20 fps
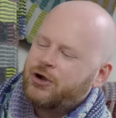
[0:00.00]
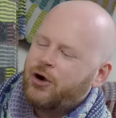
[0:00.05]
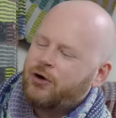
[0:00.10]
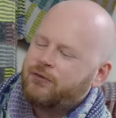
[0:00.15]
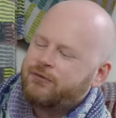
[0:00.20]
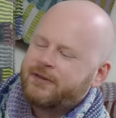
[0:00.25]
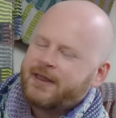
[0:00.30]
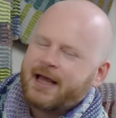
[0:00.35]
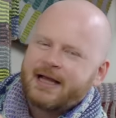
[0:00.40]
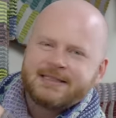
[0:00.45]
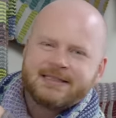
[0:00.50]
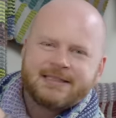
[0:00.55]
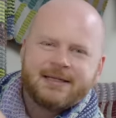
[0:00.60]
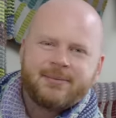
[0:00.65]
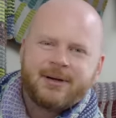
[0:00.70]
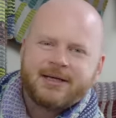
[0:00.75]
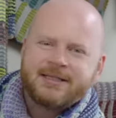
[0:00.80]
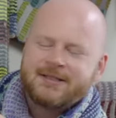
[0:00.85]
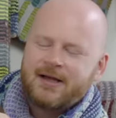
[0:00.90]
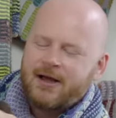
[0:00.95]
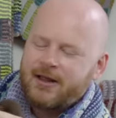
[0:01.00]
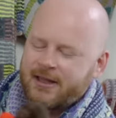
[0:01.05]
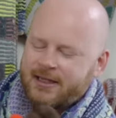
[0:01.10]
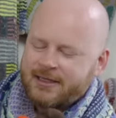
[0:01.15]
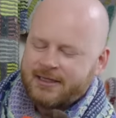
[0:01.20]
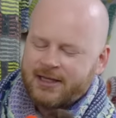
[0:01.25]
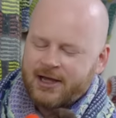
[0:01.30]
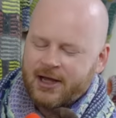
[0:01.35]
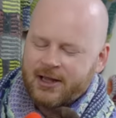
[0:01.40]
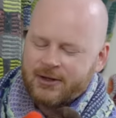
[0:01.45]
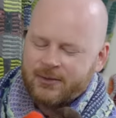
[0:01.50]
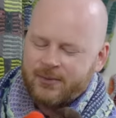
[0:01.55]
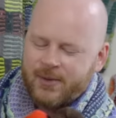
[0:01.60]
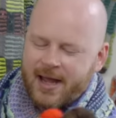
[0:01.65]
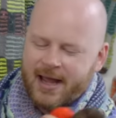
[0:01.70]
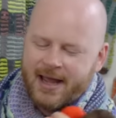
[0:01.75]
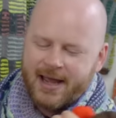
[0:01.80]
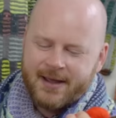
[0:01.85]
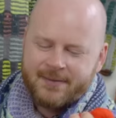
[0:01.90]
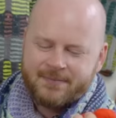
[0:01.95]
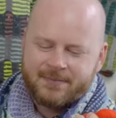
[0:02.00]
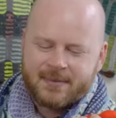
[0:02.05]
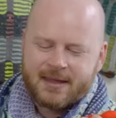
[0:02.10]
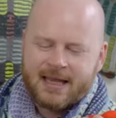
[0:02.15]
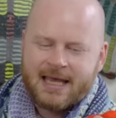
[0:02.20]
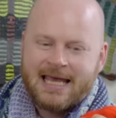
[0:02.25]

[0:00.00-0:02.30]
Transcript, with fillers: over that semi-solid colorway.